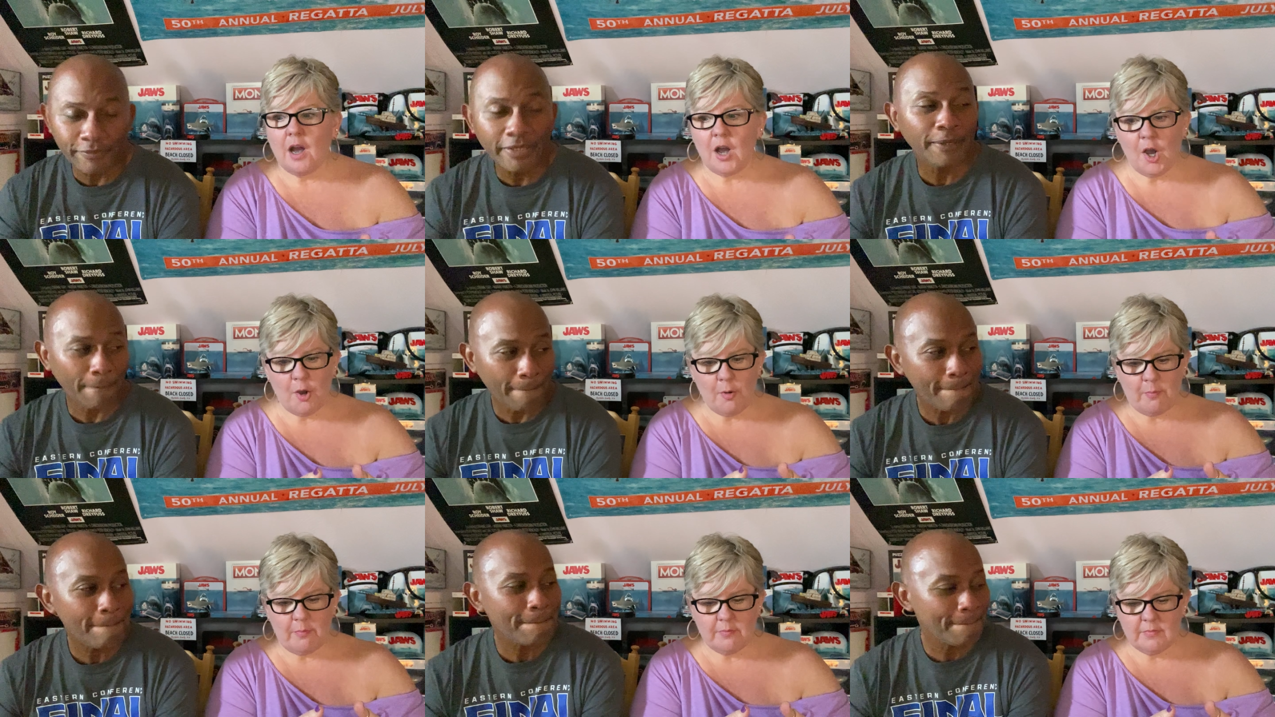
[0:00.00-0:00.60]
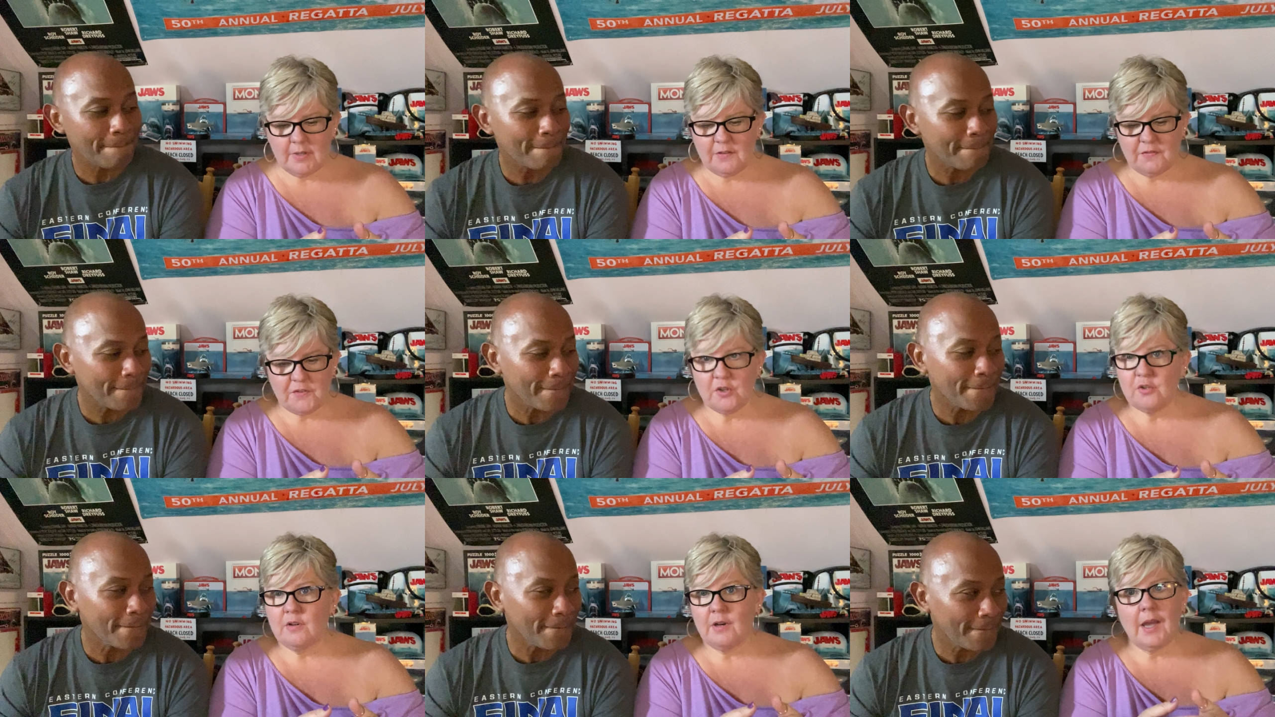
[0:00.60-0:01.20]
Speaker 1: Um, if
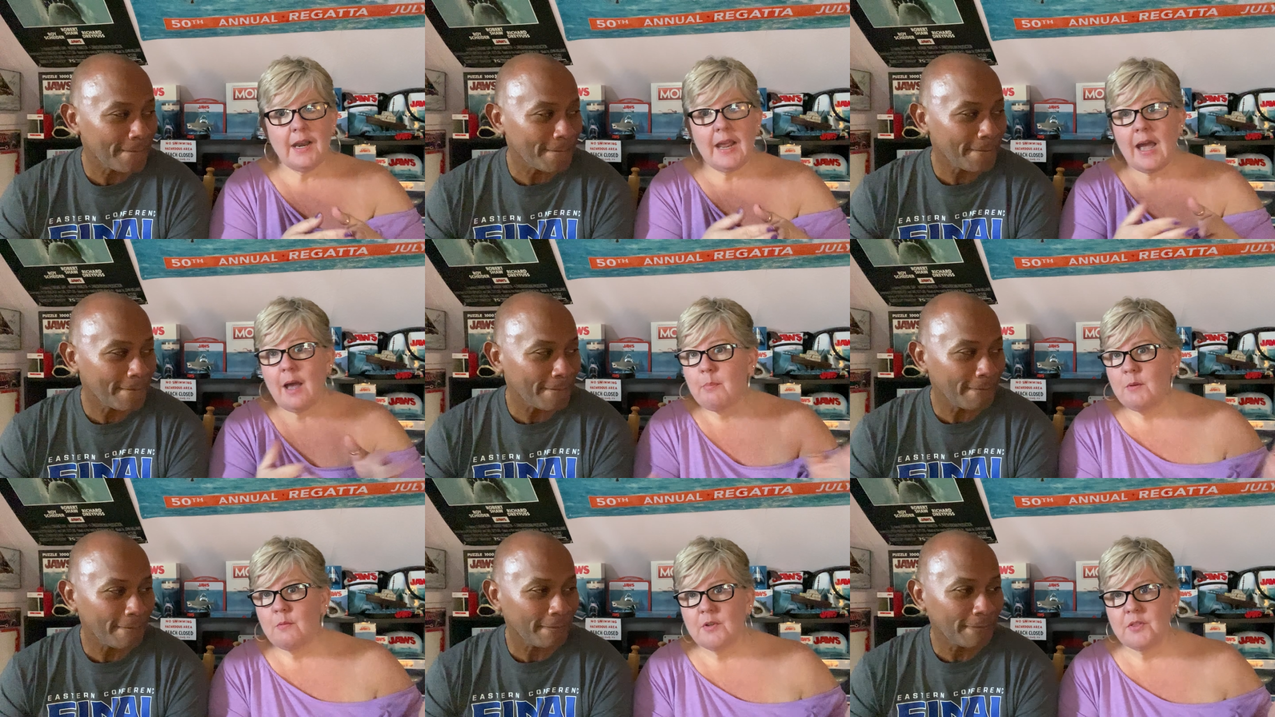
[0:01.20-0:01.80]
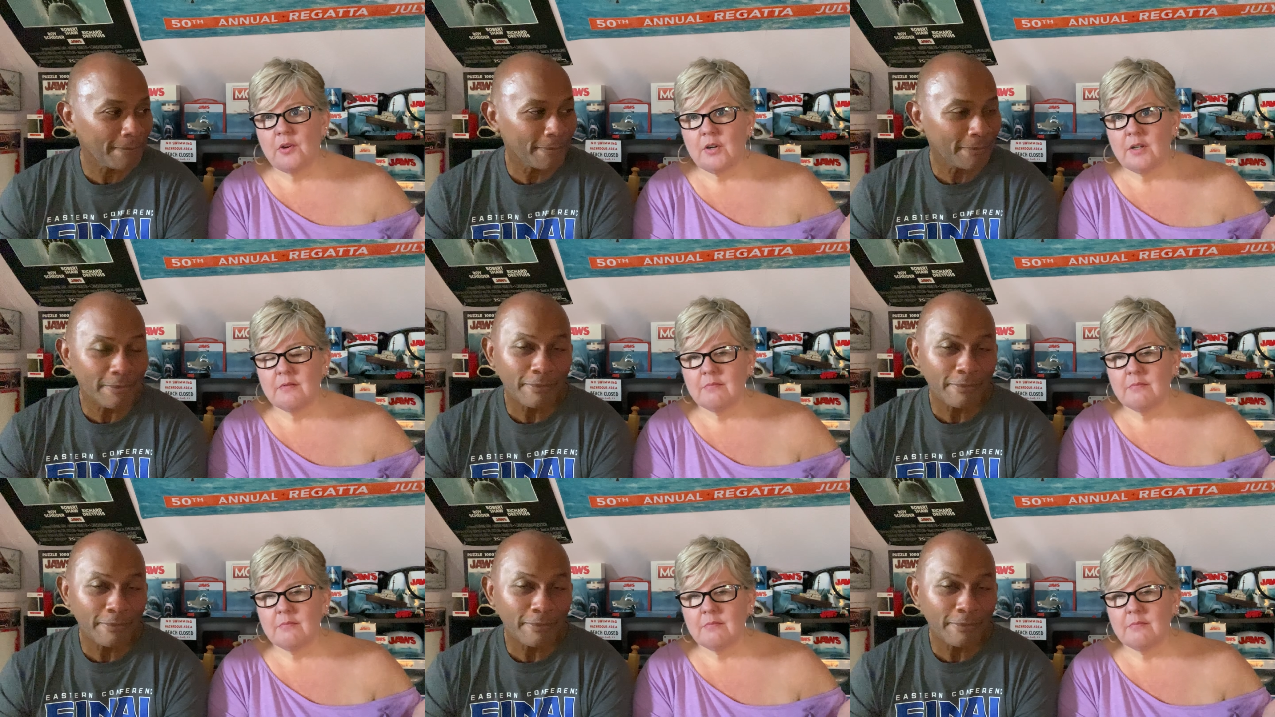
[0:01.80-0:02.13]
you're not happy with our